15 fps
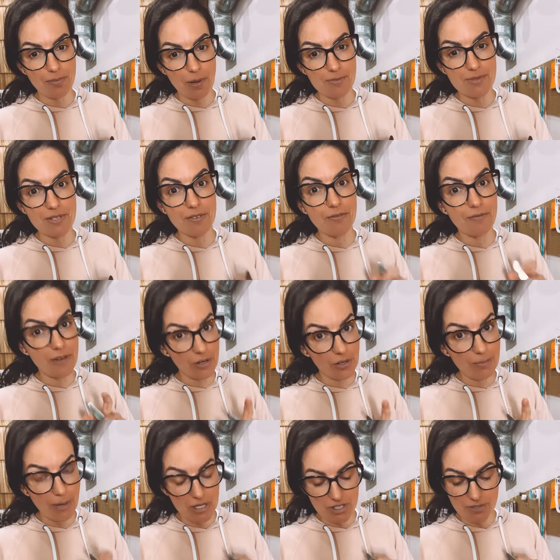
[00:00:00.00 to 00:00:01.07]
bombs
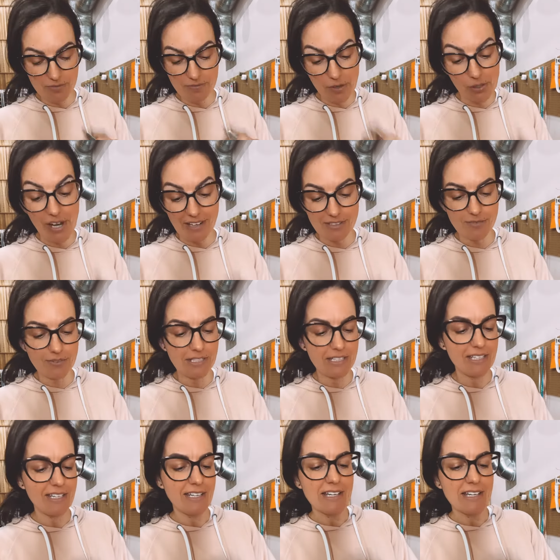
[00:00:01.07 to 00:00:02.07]
very much, very actively,